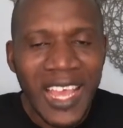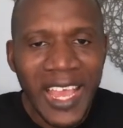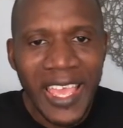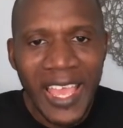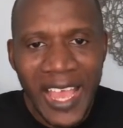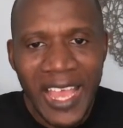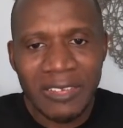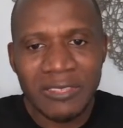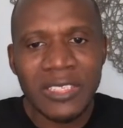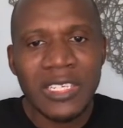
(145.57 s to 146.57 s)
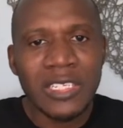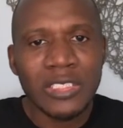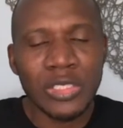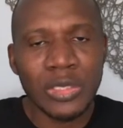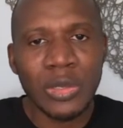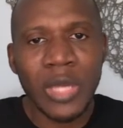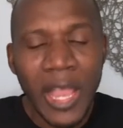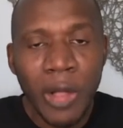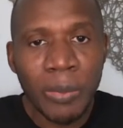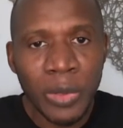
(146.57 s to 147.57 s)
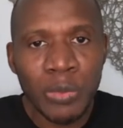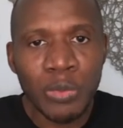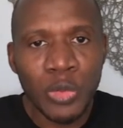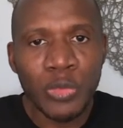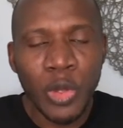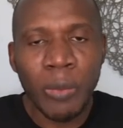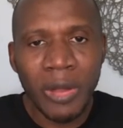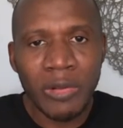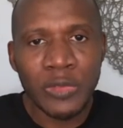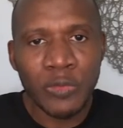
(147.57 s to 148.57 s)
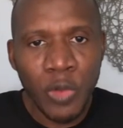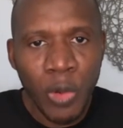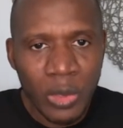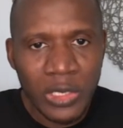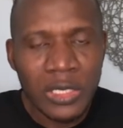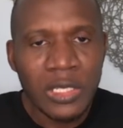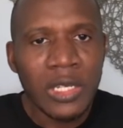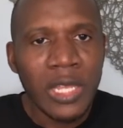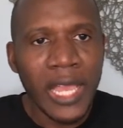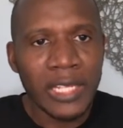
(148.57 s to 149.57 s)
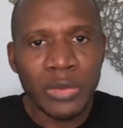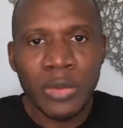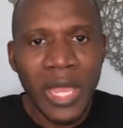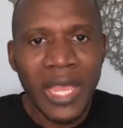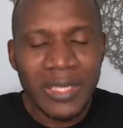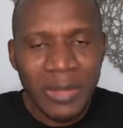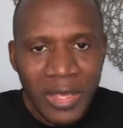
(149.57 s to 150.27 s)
I have to help you move your marriage forward. I do that